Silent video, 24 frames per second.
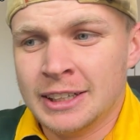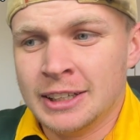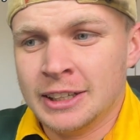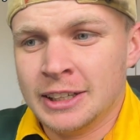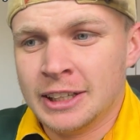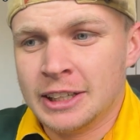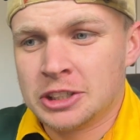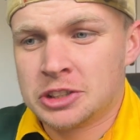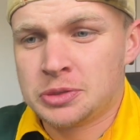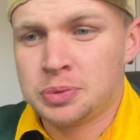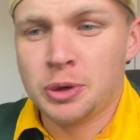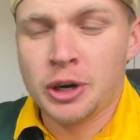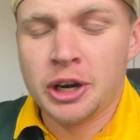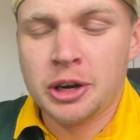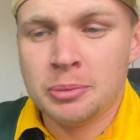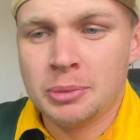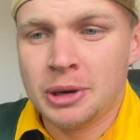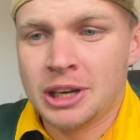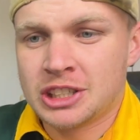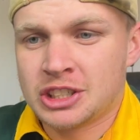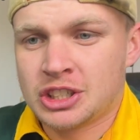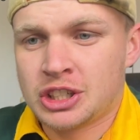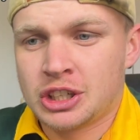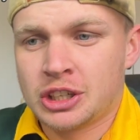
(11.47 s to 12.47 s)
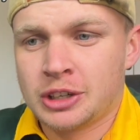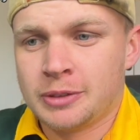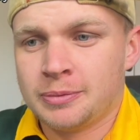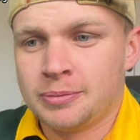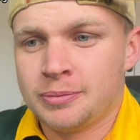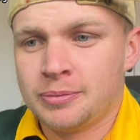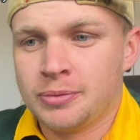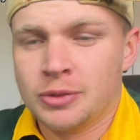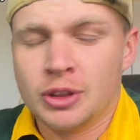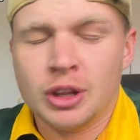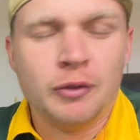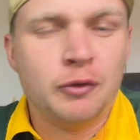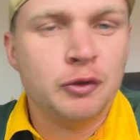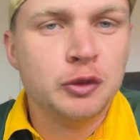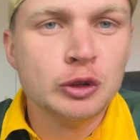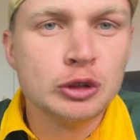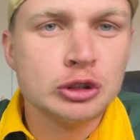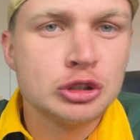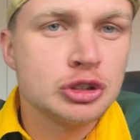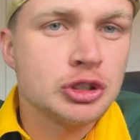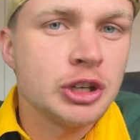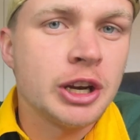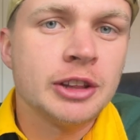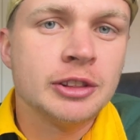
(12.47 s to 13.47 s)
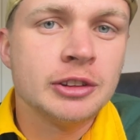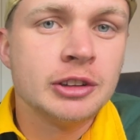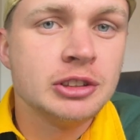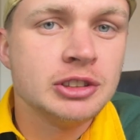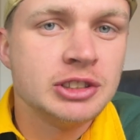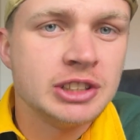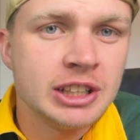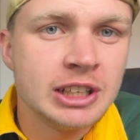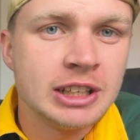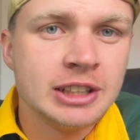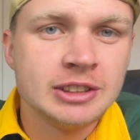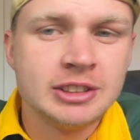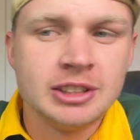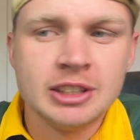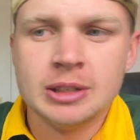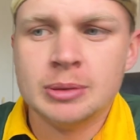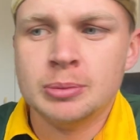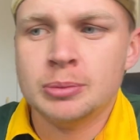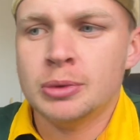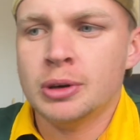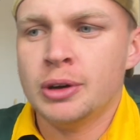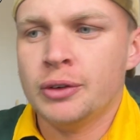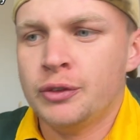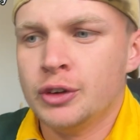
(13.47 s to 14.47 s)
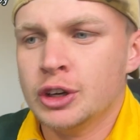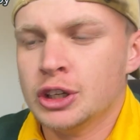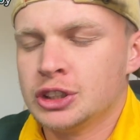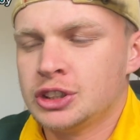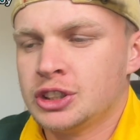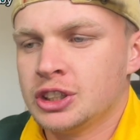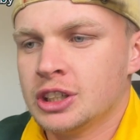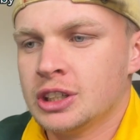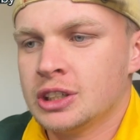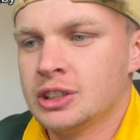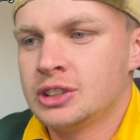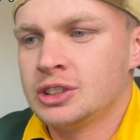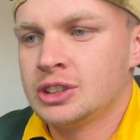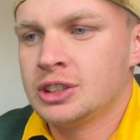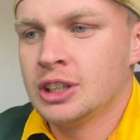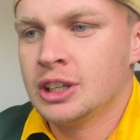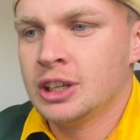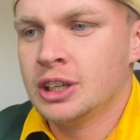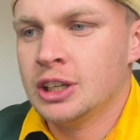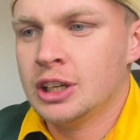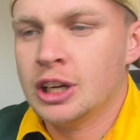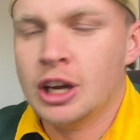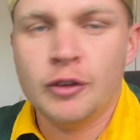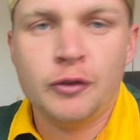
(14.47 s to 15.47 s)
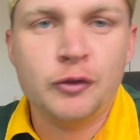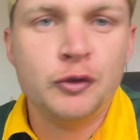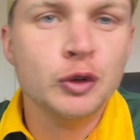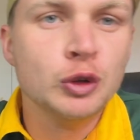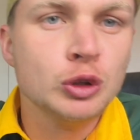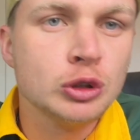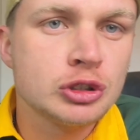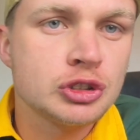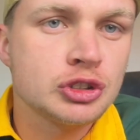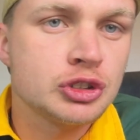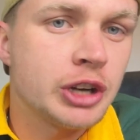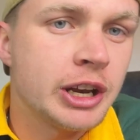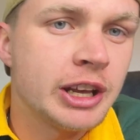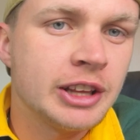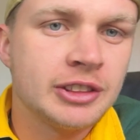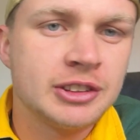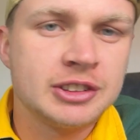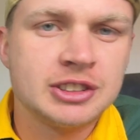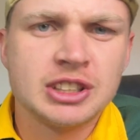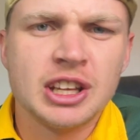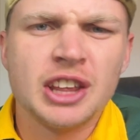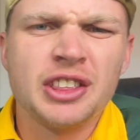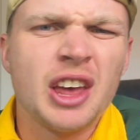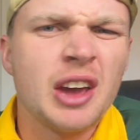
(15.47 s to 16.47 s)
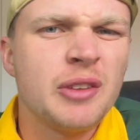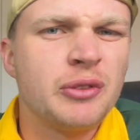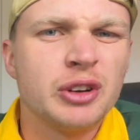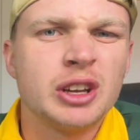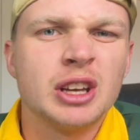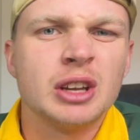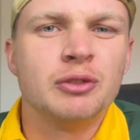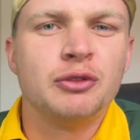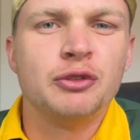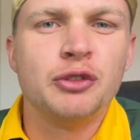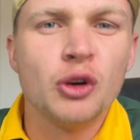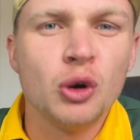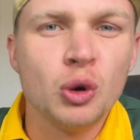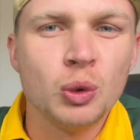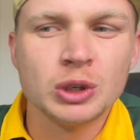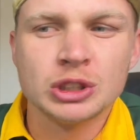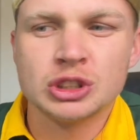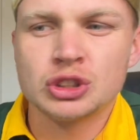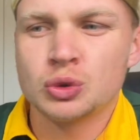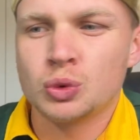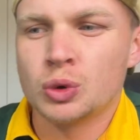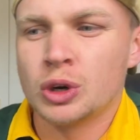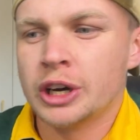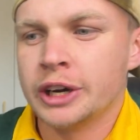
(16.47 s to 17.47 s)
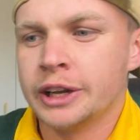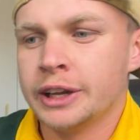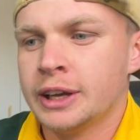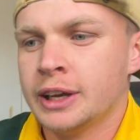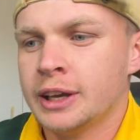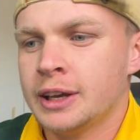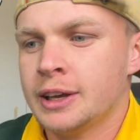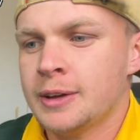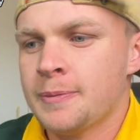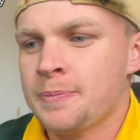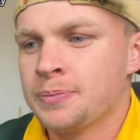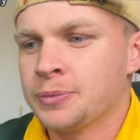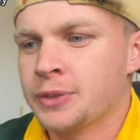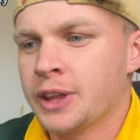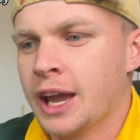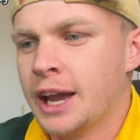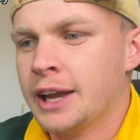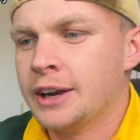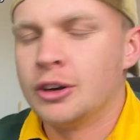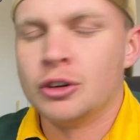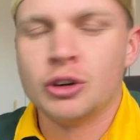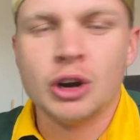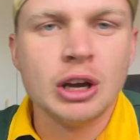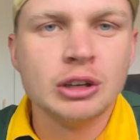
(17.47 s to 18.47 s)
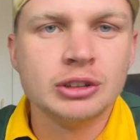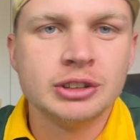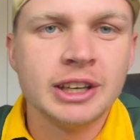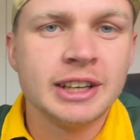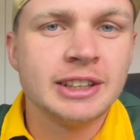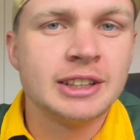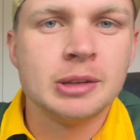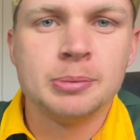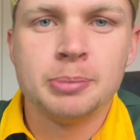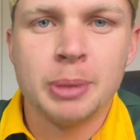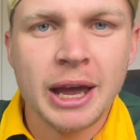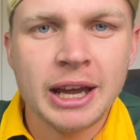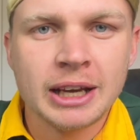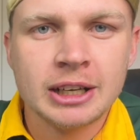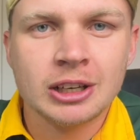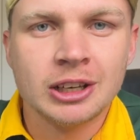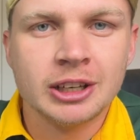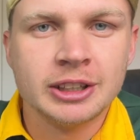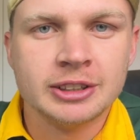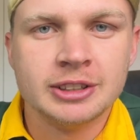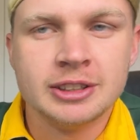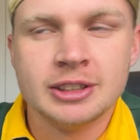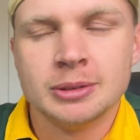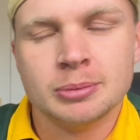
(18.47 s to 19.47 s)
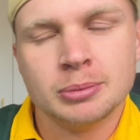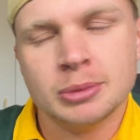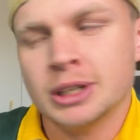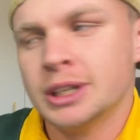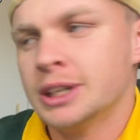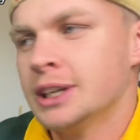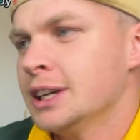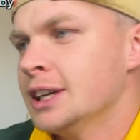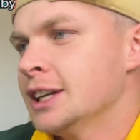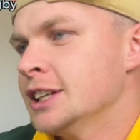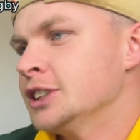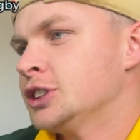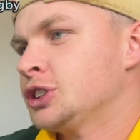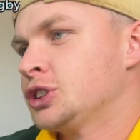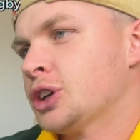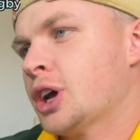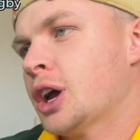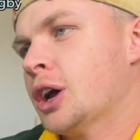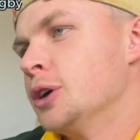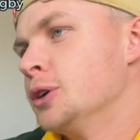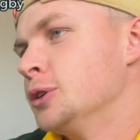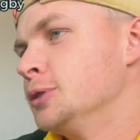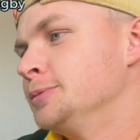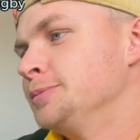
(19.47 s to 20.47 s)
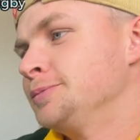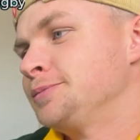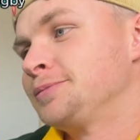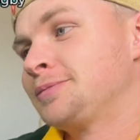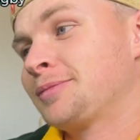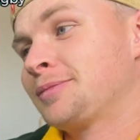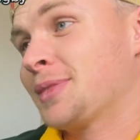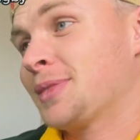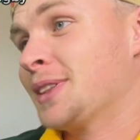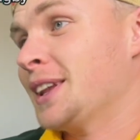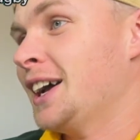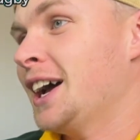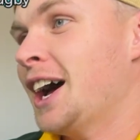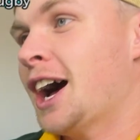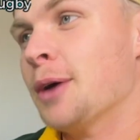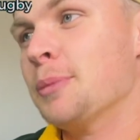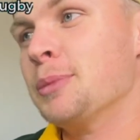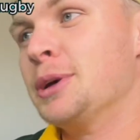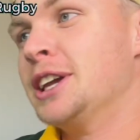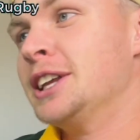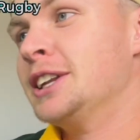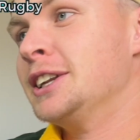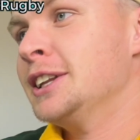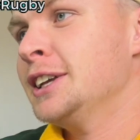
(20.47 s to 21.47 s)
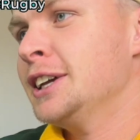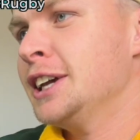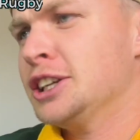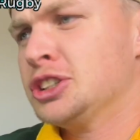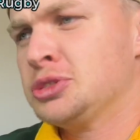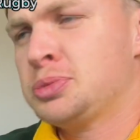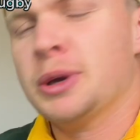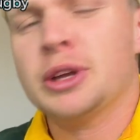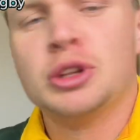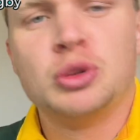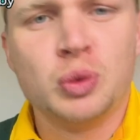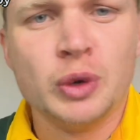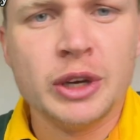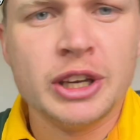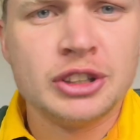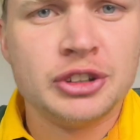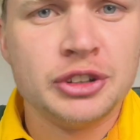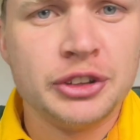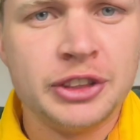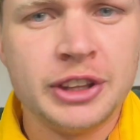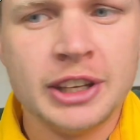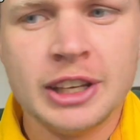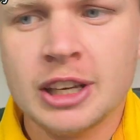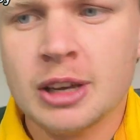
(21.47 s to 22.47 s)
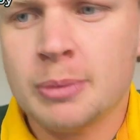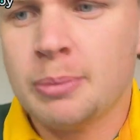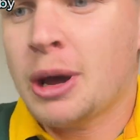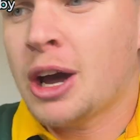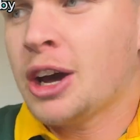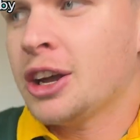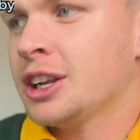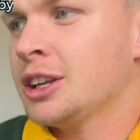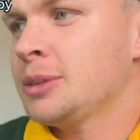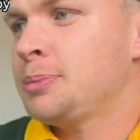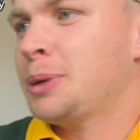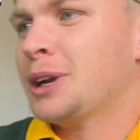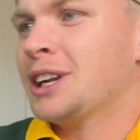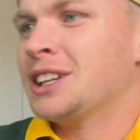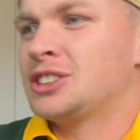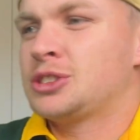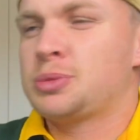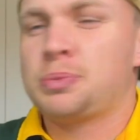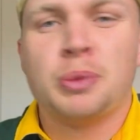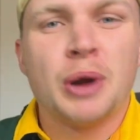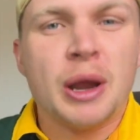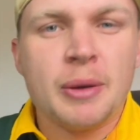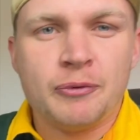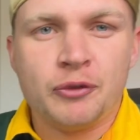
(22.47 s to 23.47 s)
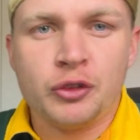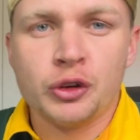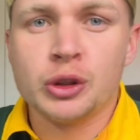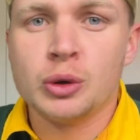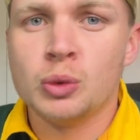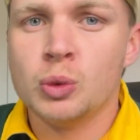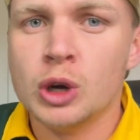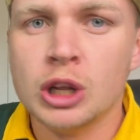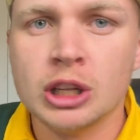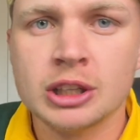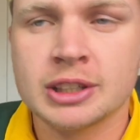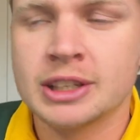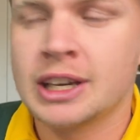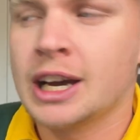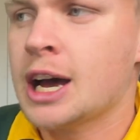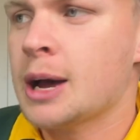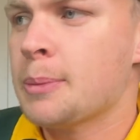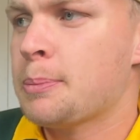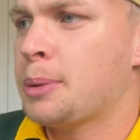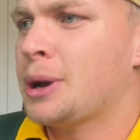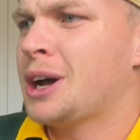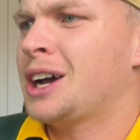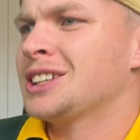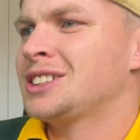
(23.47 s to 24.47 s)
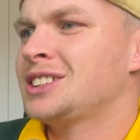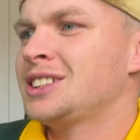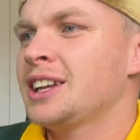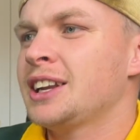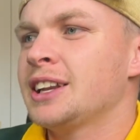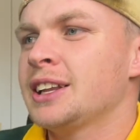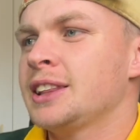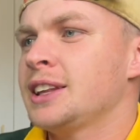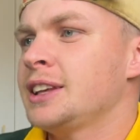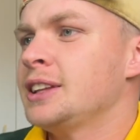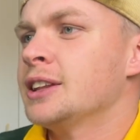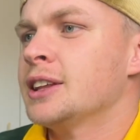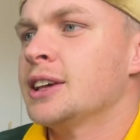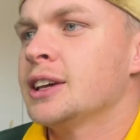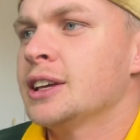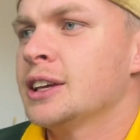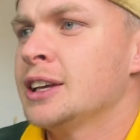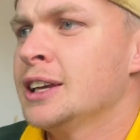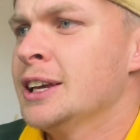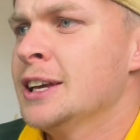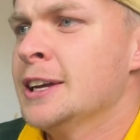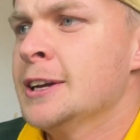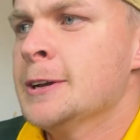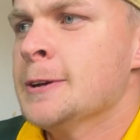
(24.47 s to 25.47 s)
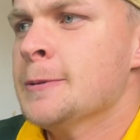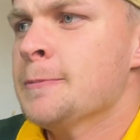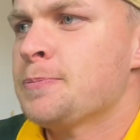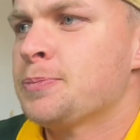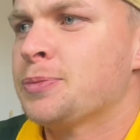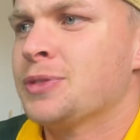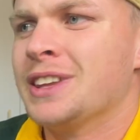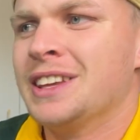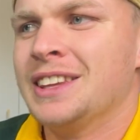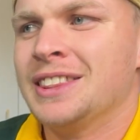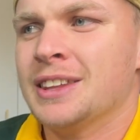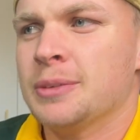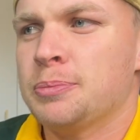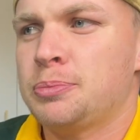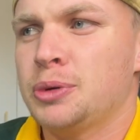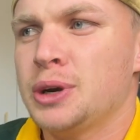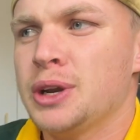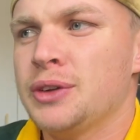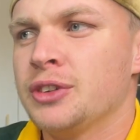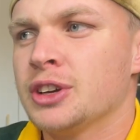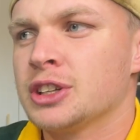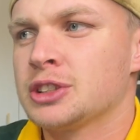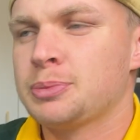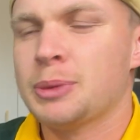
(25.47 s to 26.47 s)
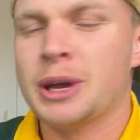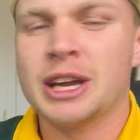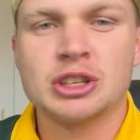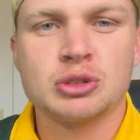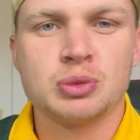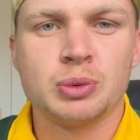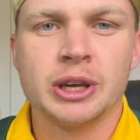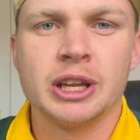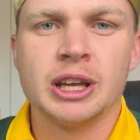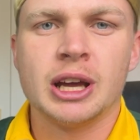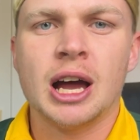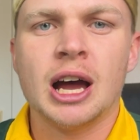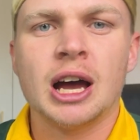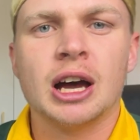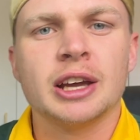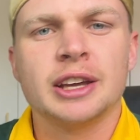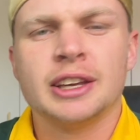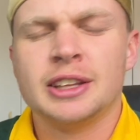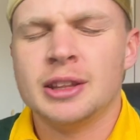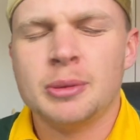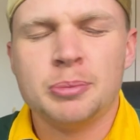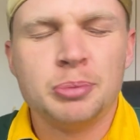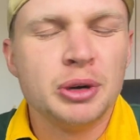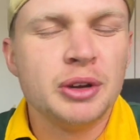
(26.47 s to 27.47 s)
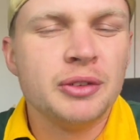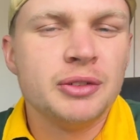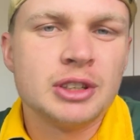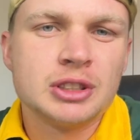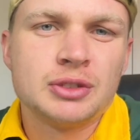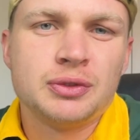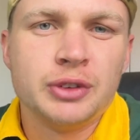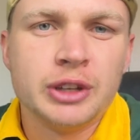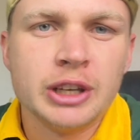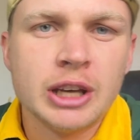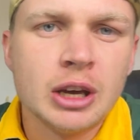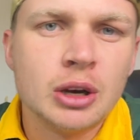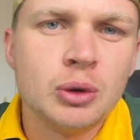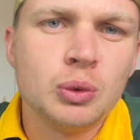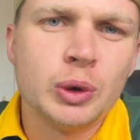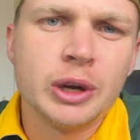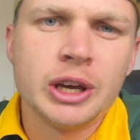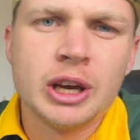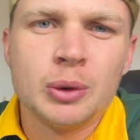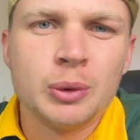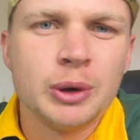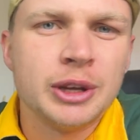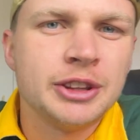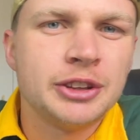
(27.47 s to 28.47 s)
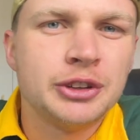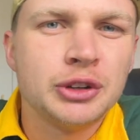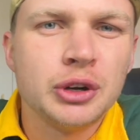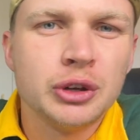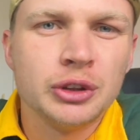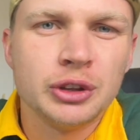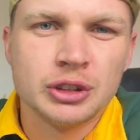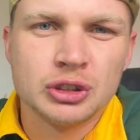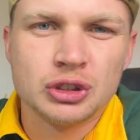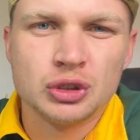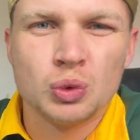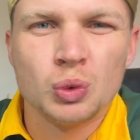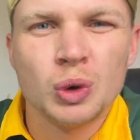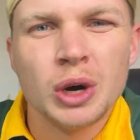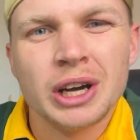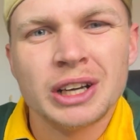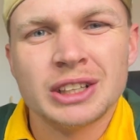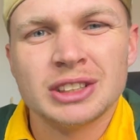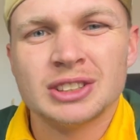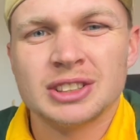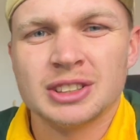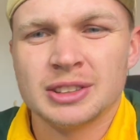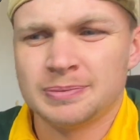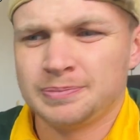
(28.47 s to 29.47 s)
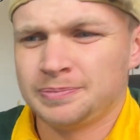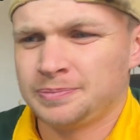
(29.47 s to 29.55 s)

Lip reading: it's pretty much a full-strength New Zealand team versus a full-strength South African forward squad and a rotated backline team. So, I mean, it's a bit weird to think about it, but it's prep for the World Cup. I said it in the previous video where I went through the squads